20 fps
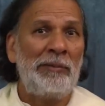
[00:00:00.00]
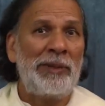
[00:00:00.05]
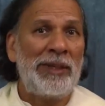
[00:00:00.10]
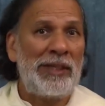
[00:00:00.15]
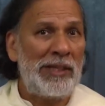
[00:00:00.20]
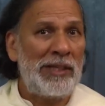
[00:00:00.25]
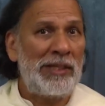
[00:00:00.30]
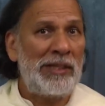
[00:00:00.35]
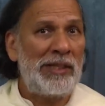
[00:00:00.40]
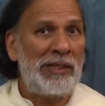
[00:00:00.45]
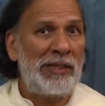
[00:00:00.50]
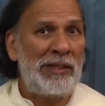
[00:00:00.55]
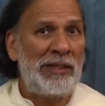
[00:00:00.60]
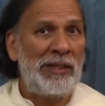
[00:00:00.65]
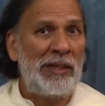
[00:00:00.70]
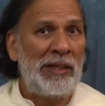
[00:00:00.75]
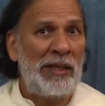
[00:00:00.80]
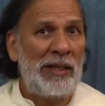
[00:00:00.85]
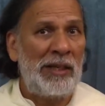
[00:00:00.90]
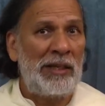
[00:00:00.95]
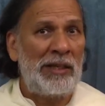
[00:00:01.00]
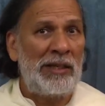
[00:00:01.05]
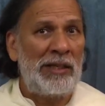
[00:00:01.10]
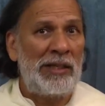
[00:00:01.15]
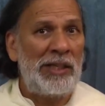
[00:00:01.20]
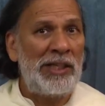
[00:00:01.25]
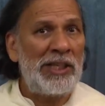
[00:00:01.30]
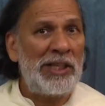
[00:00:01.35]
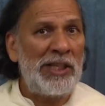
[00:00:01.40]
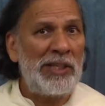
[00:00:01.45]
Because the
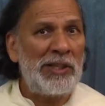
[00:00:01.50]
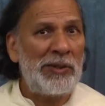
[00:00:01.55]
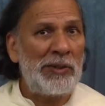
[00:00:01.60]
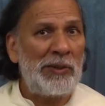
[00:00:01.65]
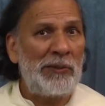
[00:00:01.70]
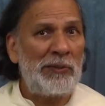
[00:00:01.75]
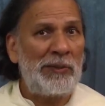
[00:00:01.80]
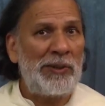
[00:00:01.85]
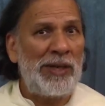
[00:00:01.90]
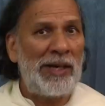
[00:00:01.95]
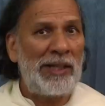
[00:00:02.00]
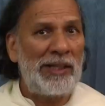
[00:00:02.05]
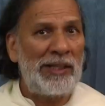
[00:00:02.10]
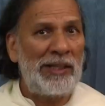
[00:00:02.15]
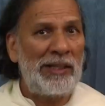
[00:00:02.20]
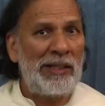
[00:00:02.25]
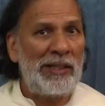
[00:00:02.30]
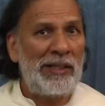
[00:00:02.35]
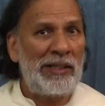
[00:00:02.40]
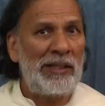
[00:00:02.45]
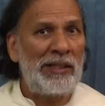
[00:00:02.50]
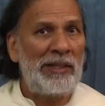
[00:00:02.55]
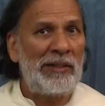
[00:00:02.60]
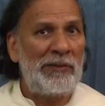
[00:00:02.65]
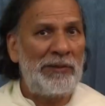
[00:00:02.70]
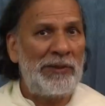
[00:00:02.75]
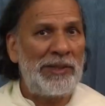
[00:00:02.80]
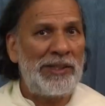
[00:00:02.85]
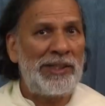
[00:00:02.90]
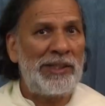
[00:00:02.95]
teachings of the Adinath,
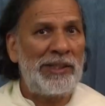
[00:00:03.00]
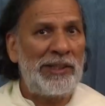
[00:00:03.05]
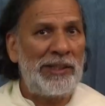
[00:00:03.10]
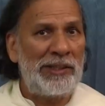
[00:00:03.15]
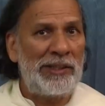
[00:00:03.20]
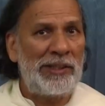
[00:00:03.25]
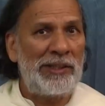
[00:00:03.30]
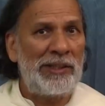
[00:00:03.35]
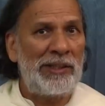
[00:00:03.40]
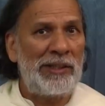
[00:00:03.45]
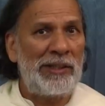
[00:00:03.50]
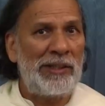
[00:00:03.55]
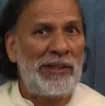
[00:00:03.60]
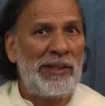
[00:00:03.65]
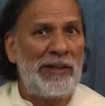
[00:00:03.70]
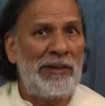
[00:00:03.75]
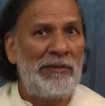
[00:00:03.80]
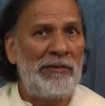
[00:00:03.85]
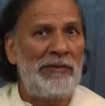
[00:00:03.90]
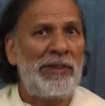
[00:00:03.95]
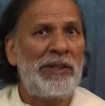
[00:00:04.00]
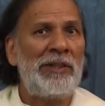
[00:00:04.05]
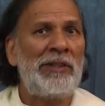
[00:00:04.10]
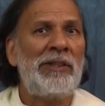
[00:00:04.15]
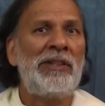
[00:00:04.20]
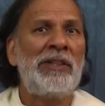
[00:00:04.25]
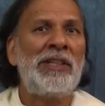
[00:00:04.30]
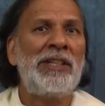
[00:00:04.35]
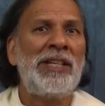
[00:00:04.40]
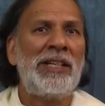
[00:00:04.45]
the first Tirthankara, but
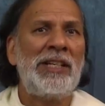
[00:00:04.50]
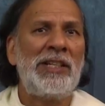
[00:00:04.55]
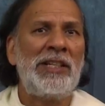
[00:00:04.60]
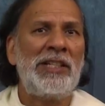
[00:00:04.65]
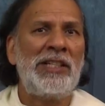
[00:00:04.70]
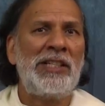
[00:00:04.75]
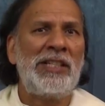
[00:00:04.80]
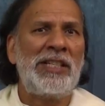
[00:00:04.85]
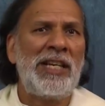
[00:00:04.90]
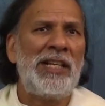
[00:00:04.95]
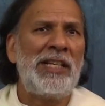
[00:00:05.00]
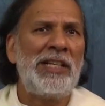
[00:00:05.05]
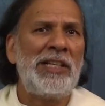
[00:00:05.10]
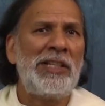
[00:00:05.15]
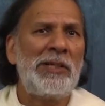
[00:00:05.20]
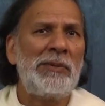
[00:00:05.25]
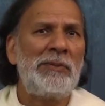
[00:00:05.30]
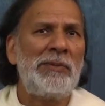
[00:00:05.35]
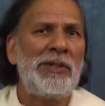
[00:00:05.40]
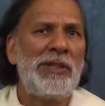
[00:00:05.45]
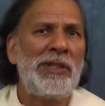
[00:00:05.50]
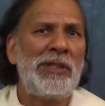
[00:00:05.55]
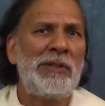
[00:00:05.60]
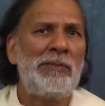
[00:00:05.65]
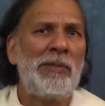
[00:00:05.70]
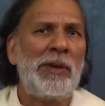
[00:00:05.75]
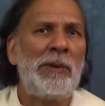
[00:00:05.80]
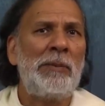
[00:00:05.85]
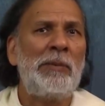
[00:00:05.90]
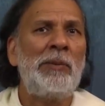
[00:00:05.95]
it is Jainism, it is
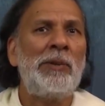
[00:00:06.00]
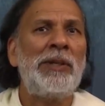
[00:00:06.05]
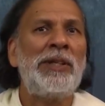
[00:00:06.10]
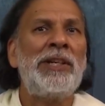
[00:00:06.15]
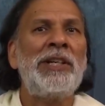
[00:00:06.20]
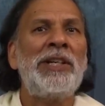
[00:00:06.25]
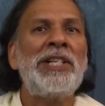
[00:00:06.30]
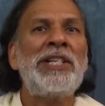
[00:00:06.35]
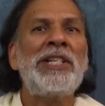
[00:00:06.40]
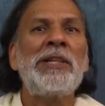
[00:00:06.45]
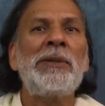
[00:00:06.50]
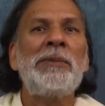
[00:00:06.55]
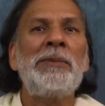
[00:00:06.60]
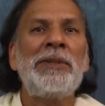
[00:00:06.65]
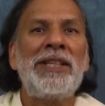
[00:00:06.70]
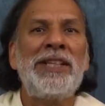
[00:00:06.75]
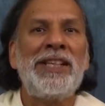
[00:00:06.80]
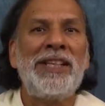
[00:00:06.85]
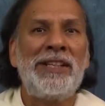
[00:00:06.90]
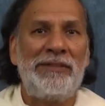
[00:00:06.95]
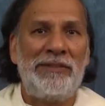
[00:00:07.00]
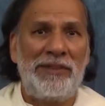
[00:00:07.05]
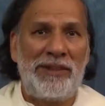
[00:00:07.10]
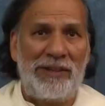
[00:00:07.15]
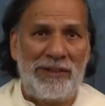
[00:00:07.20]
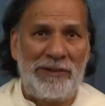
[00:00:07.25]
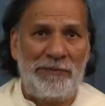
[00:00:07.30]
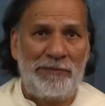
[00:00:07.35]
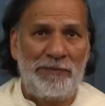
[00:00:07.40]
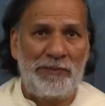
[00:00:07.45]
popular
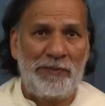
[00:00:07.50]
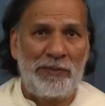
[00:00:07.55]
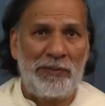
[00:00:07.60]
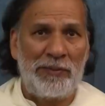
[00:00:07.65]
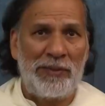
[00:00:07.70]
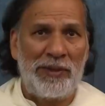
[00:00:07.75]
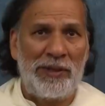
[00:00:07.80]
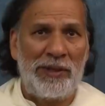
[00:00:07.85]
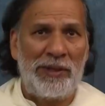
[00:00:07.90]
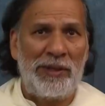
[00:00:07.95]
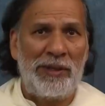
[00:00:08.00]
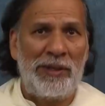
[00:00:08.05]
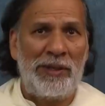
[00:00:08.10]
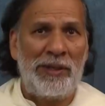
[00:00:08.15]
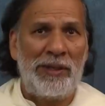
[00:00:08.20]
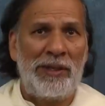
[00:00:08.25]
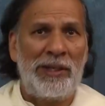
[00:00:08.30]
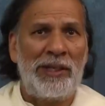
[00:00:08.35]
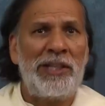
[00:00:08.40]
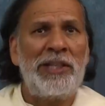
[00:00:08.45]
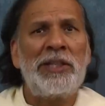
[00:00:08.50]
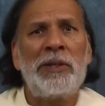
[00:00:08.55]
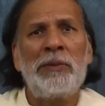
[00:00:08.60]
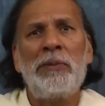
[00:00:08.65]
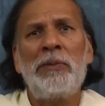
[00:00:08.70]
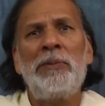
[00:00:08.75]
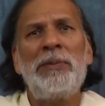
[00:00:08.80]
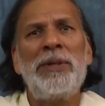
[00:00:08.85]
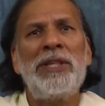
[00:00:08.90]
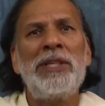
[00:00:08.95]
Rishabhadeva.
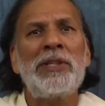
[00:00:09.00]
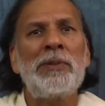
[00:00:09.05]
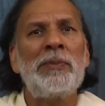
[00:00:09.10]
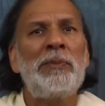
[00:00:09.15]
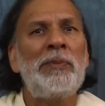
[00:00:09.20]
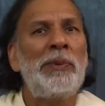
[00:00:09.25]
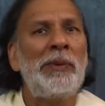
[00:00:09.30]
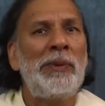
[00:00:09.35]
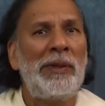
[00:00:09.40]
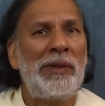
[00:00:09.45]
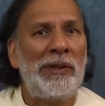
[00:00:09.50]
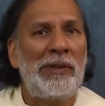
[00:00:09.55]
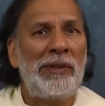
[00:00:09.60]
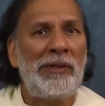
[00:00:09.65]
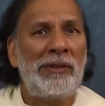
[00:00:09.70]
Rishabh means bull.